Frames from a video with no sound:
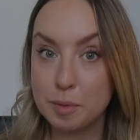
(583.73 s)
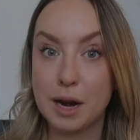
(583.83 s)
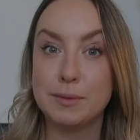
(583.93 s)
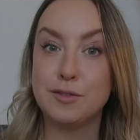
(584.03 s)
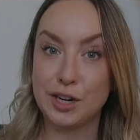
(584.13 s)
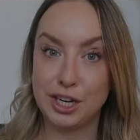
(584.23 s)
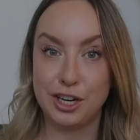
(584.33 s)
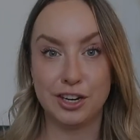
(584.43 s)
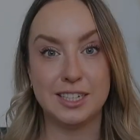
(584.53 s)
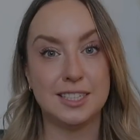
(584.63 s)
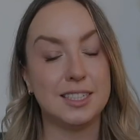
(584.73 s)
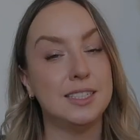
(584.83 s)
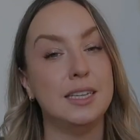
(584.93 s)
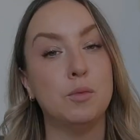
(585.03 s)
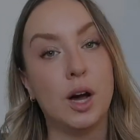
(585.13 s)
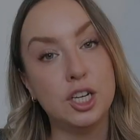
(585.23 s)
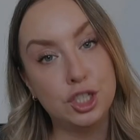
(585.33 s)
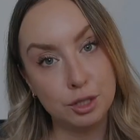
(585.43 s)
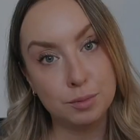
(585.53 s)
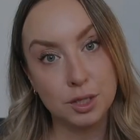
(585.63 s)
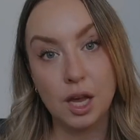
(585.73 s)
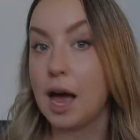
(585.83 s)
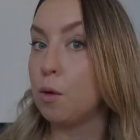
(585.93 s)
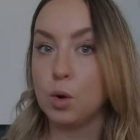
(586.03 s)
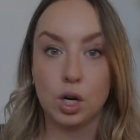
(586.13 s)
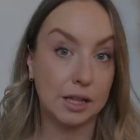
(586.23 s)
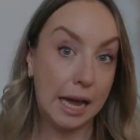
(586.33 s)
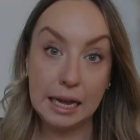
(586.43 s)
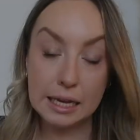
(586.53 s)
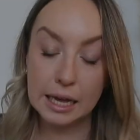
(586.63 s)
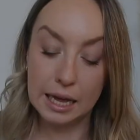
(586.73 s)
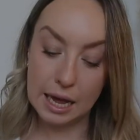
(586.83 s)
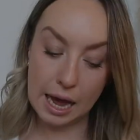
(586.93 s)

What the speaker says: but I was very curious to see what dupes were like.